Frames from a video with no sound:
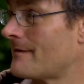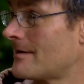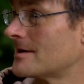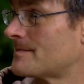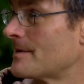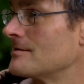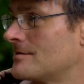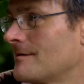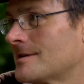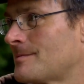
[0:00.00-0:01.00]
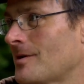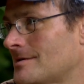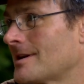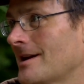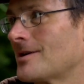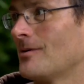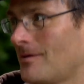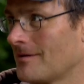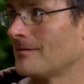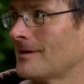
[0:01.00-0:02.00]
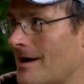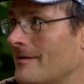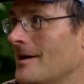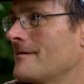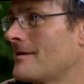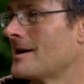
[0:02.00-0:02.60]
get very spooked on spots they get caught on over and over,